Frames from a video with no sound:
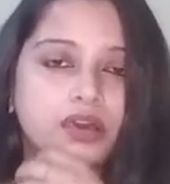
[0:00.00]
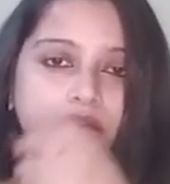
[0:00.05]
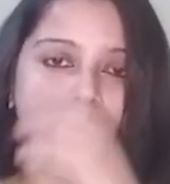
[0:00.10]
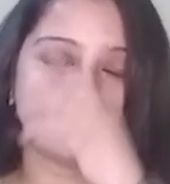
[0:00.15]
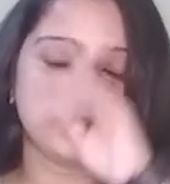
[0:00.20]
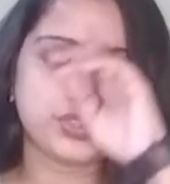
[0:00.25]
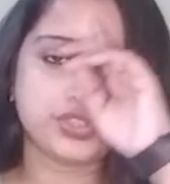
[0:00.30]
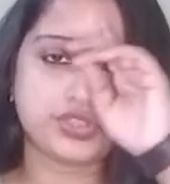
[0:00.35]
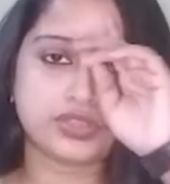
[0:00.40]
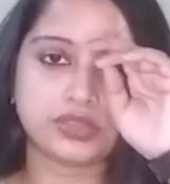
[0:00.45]

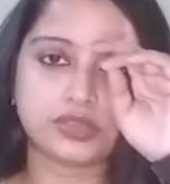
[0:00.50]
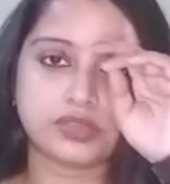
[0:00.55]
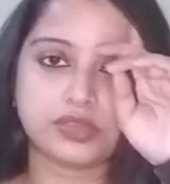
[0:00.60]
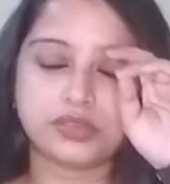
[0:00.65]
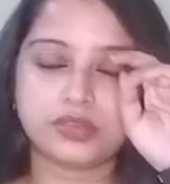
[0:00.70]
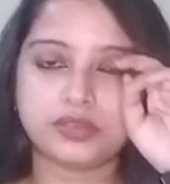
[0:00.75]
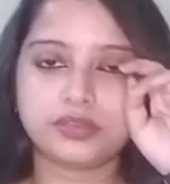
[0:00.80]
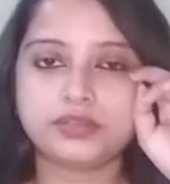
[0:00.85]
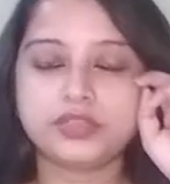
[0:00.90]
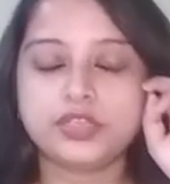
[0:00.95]
which
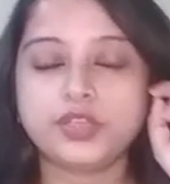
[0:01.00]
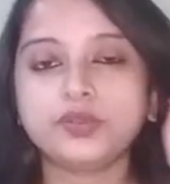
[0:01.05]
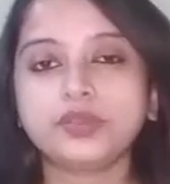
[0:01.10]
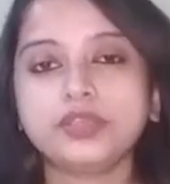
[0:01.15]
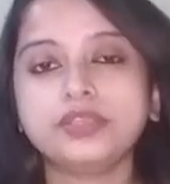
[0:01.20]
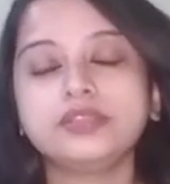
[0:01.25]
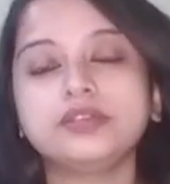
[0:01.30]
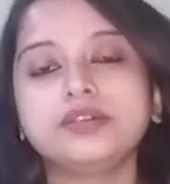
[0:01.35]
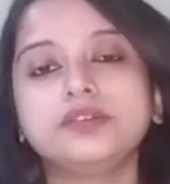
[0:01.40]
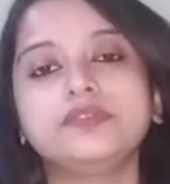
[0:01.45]

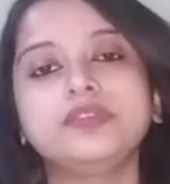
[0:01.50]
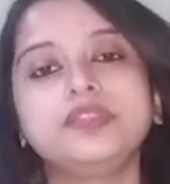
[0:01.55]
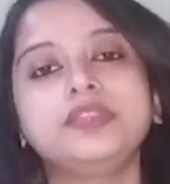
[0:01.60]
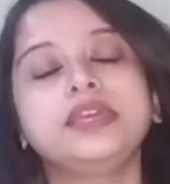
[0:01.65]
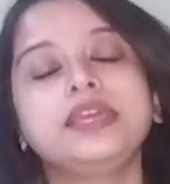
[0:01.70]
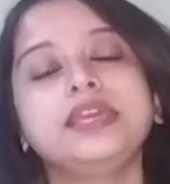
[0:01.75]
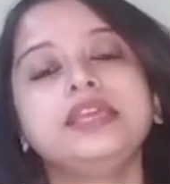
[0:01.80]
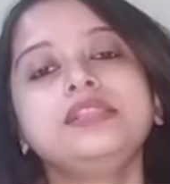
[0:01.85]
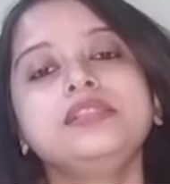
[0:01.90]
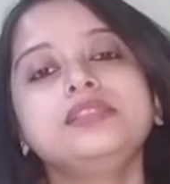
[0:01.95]
in
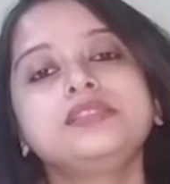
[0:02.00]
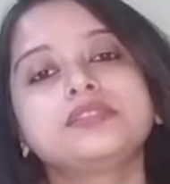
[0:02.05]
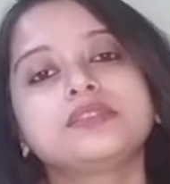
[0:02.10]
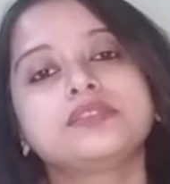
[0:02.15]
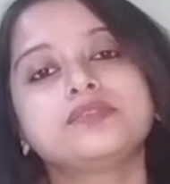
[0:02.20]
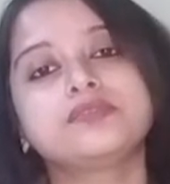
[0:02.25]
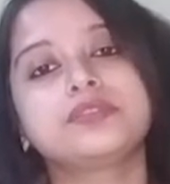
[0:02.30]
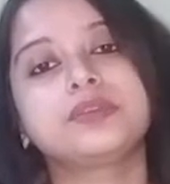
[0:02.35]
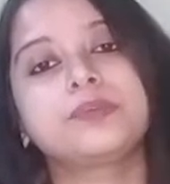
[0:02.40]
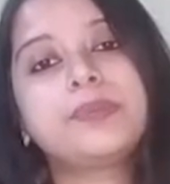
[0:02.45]
the
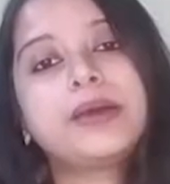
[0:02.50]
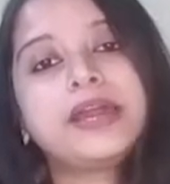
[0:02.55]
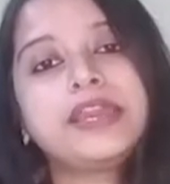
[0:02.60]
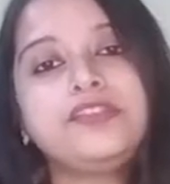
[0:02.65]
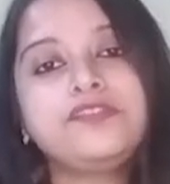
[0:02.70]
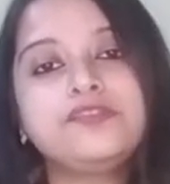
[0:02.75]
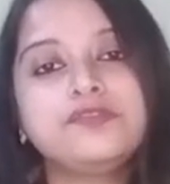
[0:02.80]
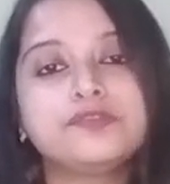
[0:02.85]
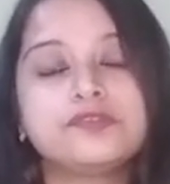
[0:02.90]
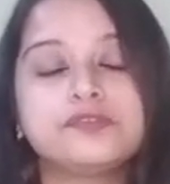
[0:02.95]
hills, the
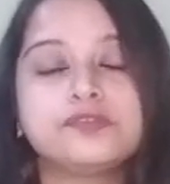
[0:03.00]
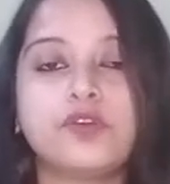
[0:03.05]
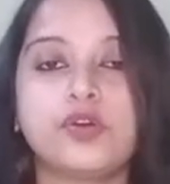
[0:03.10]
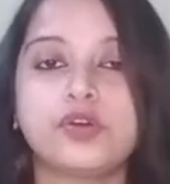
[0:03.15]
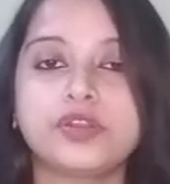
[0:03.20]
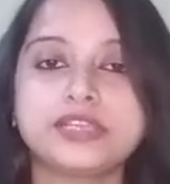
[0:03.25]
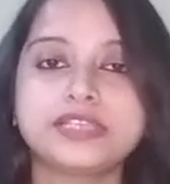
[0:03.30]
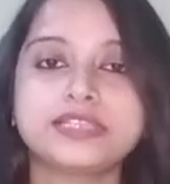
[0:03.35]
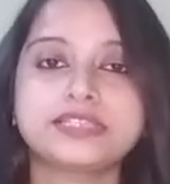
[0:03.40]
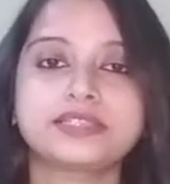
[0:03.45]
pine
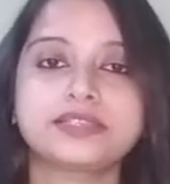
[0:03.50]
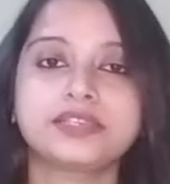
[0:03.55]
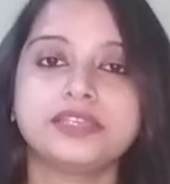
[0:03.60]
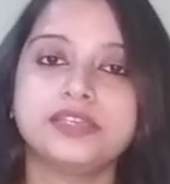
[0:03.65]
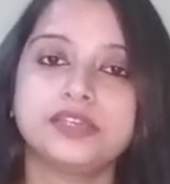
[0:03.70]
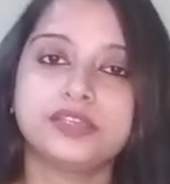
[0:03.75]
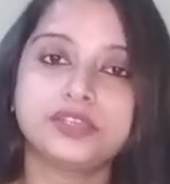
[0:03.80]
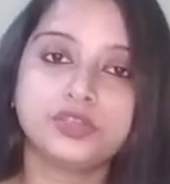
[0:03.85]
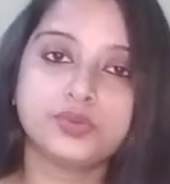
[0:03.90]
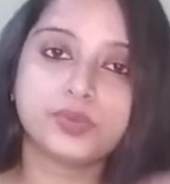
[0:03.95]
forest,
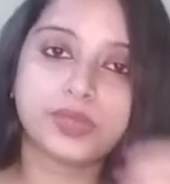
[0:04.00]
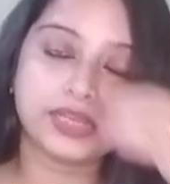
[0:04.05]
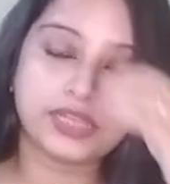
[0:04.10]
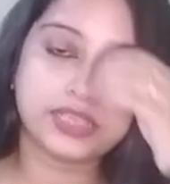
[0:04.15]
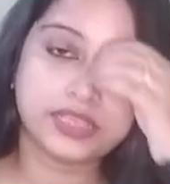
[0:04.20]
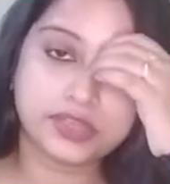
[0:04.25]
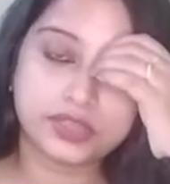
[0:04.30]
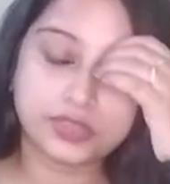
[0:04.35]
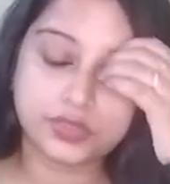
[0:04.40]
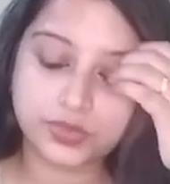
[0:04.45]
here you can
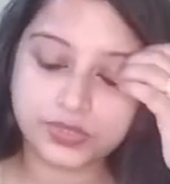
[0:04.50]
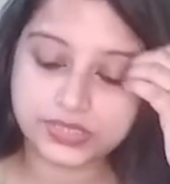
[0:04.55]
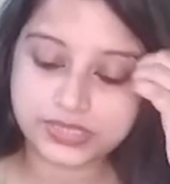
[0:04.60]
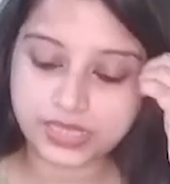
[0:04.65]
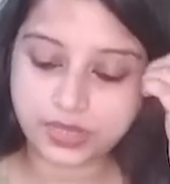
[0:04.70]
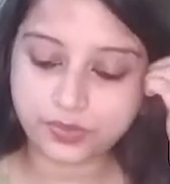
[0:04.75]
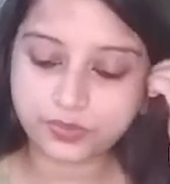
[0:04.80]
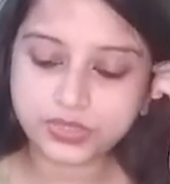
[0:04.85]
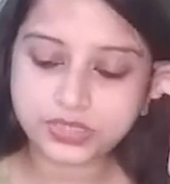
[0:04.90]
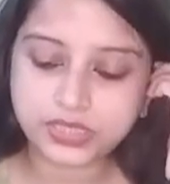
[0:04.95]
hear those
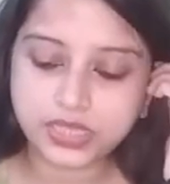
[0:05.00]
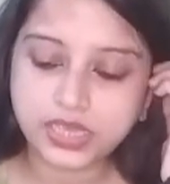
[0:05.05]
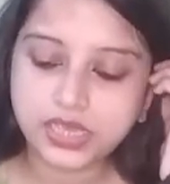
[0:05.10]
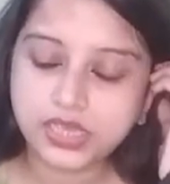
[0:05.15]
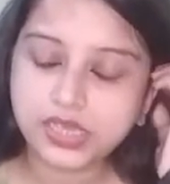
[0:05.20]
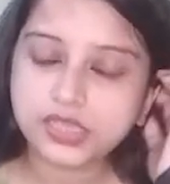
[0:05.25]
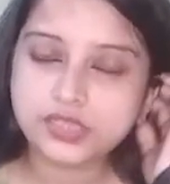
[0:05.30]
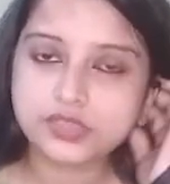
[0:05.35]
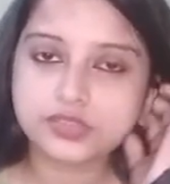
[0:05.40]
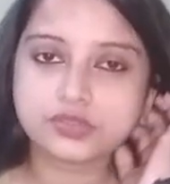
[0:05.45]

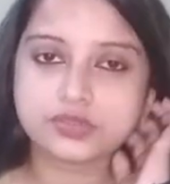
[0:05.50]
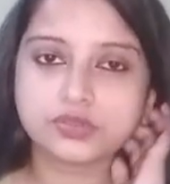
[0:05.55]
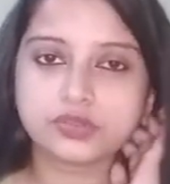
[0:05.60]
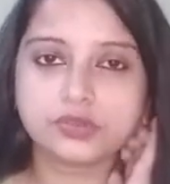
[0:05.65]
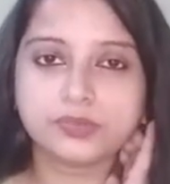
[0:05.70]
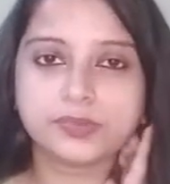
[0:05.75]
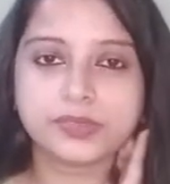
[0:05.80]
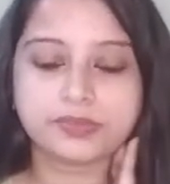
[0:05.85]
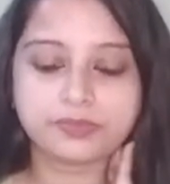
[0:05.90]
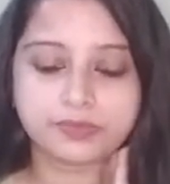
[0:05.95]
sounds.
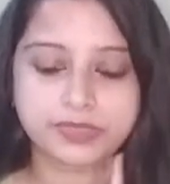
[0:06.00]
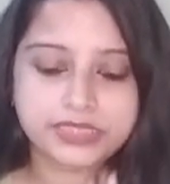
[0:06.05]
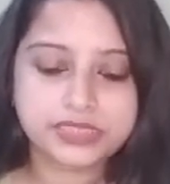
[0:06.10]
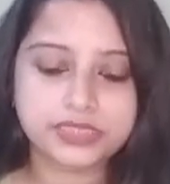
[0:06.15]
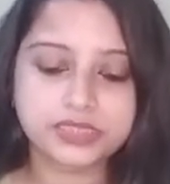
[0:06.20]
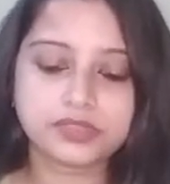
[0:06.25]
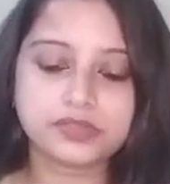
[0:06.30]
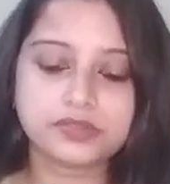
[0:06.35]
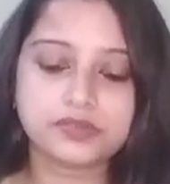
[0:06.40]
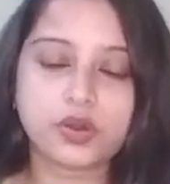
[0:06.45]
So, but
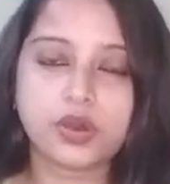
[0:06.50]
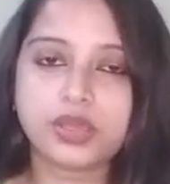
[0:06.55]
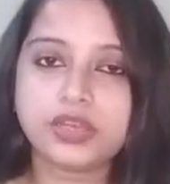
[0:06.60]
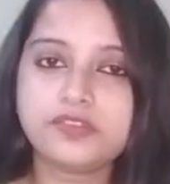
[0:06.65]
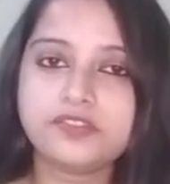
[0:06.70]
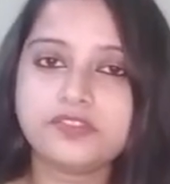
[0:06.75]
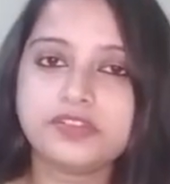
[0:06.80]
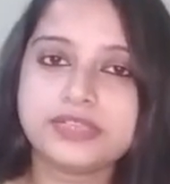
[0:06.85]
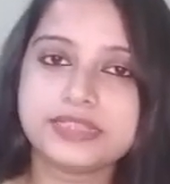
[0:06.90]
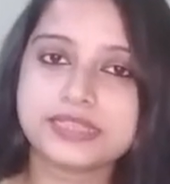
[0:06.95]
Mr.
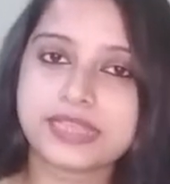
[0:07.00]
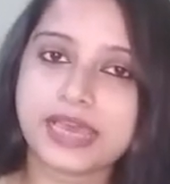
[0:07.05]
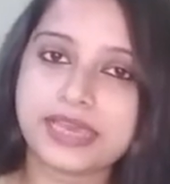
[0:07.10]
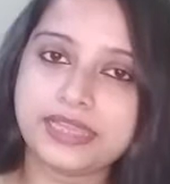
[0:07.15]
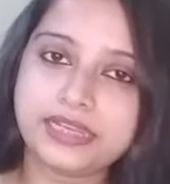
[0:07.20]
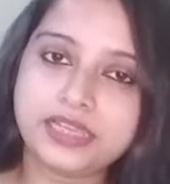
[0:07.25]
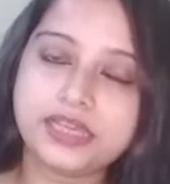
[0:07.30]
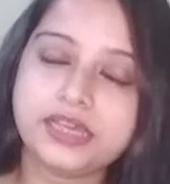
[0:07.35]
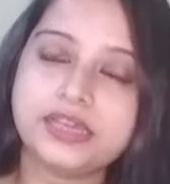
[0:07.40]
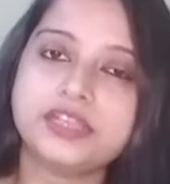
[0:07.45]
Oliver is
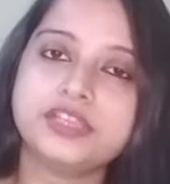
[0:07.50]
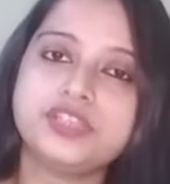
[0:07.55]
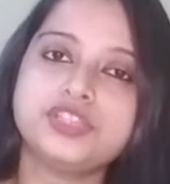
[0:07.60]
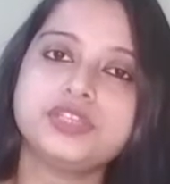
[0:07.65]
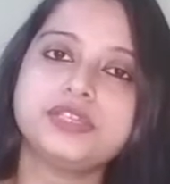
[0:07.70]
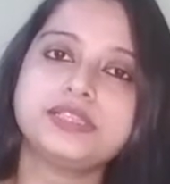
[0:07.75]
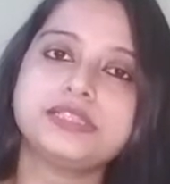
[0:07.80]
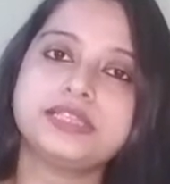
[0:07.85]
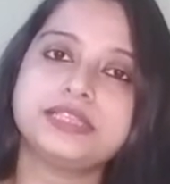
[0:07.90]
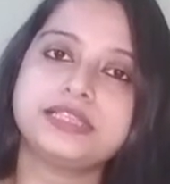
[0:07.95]
highly
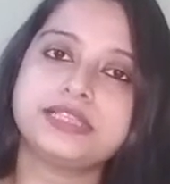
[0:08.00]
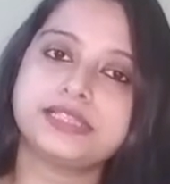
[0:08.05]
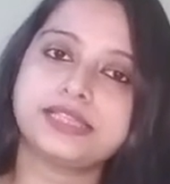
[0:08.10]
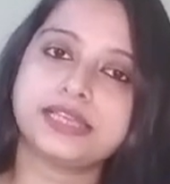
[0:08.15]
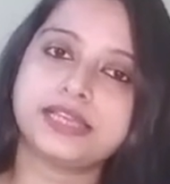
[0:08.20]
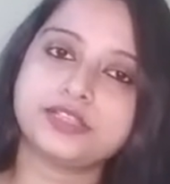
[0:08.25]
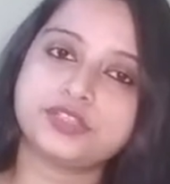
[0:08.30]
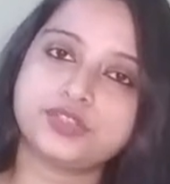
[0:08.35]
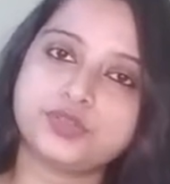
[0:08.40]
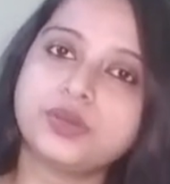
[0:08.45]
courageous. He
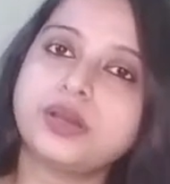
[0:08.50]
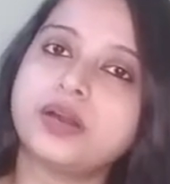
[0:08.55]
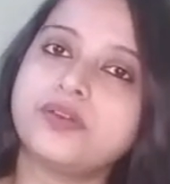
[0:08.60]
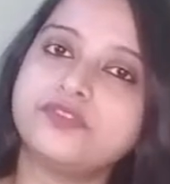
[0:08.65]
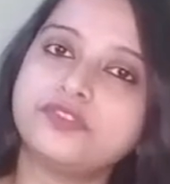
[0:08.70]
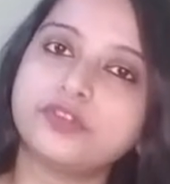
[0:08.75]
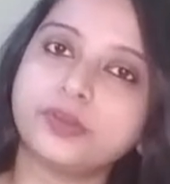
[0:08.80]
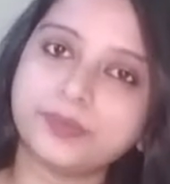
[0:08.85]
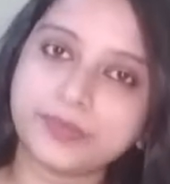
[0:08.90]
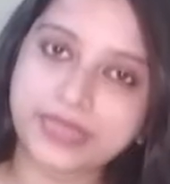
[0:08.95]
decides to
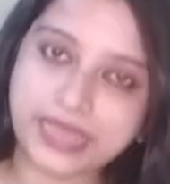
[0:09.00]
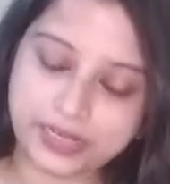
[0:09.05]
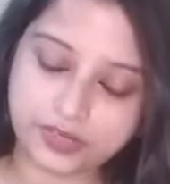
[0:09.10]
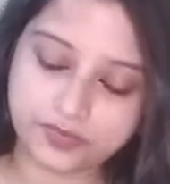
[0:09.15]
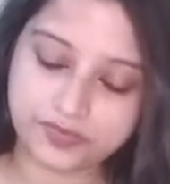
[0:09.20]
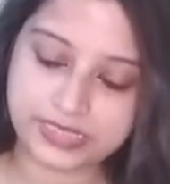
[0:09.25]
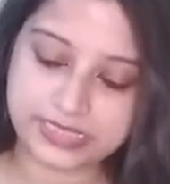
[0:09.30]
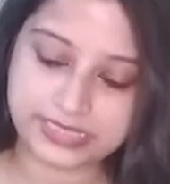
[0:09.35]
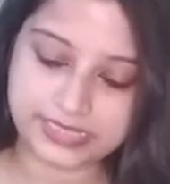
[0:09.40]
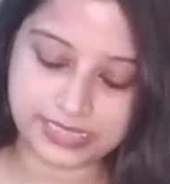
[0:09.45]
come from
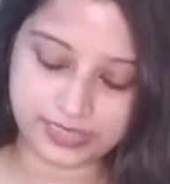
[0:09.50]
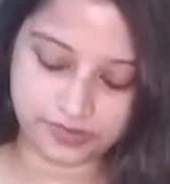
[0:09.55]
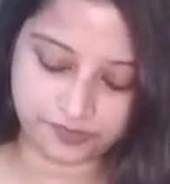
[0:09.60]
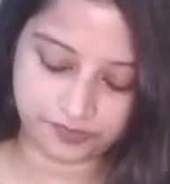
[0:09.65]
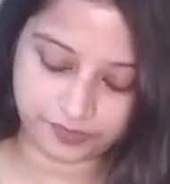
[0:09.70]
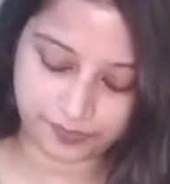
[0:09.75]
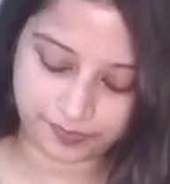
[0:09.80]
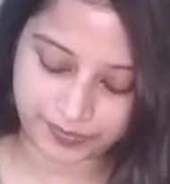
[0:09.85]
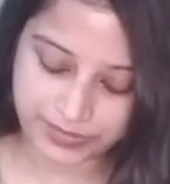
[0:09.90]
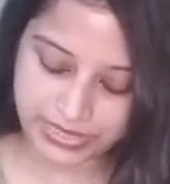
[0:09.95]
that way
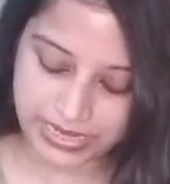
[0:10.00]
itself.